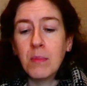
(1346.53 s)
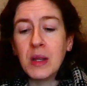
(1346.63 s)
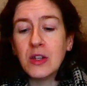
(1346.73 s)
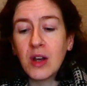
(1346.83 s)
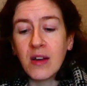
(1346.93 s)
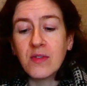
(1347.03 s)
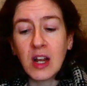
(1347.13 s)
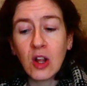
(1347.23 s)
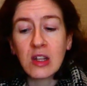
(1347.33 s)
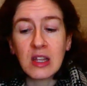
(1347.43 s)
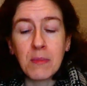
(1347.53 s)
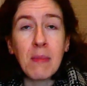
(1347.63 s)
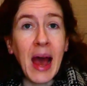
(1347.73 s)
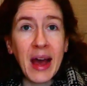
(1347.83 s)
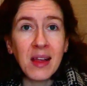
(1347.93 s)
done lots of the
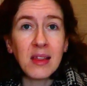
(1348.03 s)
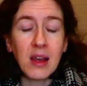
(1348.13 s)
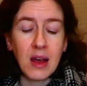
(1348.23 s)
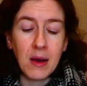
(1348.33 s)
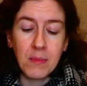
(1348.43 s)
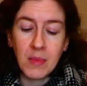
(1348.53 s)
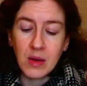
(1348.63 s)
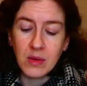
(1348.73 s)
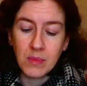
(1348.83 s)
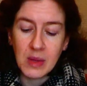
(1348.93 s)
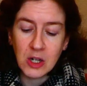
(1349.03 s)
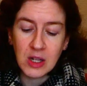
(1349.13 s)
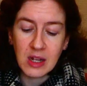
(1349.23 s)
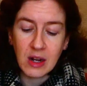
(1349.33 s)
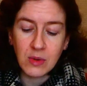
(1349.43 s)
math. I
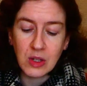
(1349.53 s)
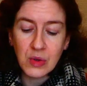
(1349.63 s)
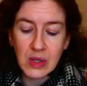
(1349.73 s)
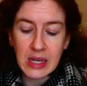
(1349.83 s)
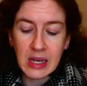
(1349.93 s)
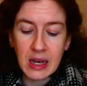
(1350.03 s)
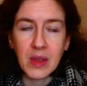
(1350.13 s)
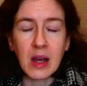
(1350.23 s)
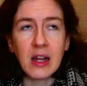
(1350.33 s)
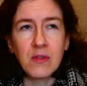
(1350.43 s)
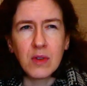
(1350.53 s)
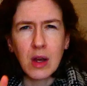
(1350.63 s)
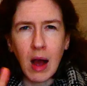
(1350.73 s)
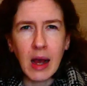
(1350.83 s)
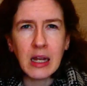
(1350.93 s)
mentioned that I was using a kind of
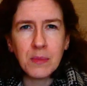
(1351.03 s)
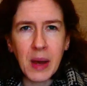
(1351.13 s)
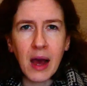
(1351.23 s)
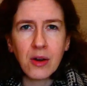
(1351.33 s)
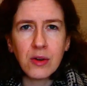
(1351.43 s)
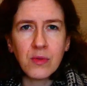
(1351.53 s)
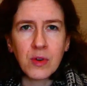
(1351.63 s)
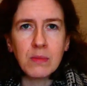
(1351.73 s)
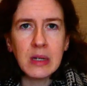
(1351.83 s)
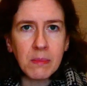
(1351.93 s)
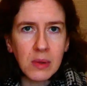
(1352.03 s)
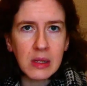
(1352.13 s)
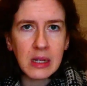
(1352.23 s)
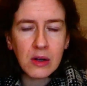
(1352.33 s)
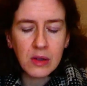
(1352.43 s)
guide pattern from Nimble
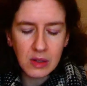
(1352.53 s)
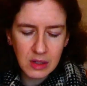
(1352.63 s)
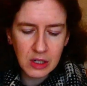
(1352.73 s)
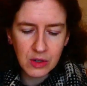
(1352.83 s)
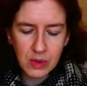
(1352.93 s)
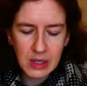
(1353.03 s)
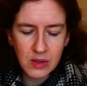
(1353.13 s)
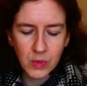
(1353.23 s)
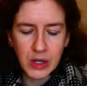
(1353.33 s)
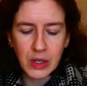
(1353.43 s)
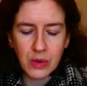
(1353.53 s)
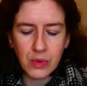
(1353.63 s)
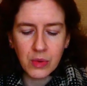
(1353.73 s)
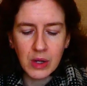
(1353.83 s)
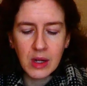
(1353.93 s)
Needles to do this, where
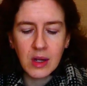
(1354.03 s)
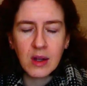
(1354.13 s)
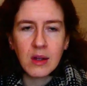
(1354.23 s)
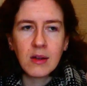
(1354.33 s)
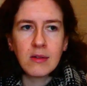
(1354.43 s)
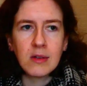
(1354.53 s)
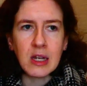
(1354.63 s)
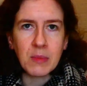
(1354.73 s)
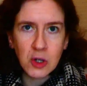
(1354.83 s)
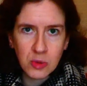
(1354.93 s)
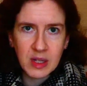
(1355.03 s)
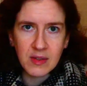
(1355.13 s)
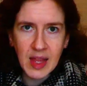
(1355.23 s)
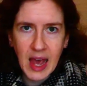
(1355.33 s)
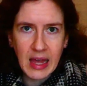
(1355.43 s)
you take measurements of
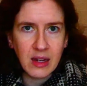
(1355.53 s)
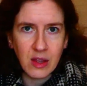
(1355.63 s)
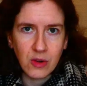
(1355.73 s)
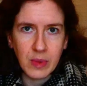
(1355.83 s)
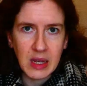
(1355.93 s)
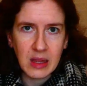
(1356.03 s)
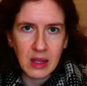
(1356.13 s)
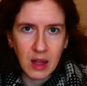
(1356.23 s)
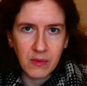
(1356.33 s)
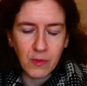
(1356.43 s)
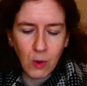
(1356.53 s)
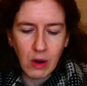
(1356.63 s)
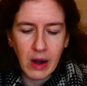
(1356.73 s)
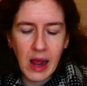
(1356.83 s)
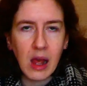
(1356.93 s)
the hand that you're making the glove
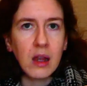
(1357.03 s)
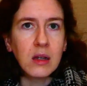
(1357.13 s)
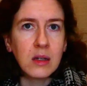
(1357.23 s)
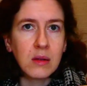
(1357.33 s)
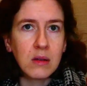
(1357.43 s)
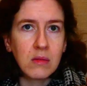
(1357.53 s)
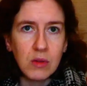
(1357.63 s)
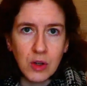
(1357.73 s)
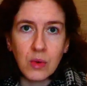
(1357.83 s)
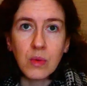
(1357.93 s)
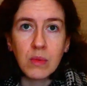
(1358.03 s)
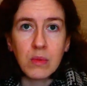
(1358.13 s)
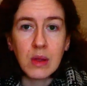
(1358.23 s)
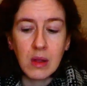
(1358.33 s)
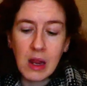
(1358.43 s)
for, and you know,
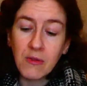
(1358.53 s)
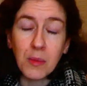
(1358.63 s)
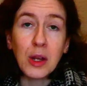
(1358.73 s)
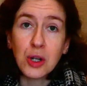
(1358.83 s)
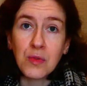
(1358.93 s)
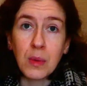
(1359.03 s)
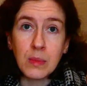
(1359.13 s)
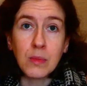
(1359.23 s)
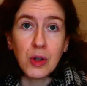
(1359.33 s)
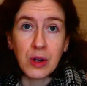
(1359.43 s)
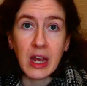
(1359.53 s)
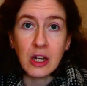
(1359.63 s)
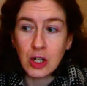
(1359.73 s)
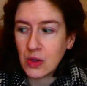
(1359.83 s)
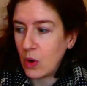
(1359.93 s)
information from your
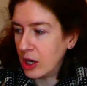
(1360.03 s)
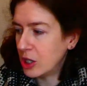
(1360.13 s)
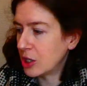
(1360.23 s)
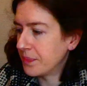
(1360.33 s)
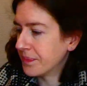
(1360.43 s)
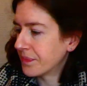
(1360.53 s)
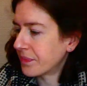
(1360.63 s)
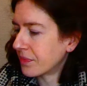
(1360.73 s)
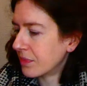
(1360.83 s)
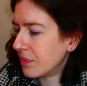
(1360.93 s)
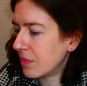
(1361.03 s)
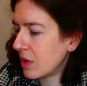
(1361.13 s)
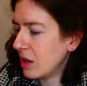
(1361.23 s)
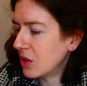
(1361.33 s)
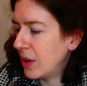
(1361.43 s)
gauge swatch.
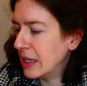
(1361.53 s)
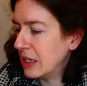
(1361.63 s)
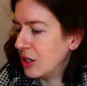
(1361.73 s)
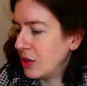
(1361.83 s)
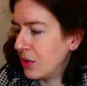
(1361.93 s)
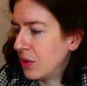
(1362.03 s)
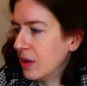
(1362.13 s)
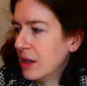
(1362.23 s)
So I did do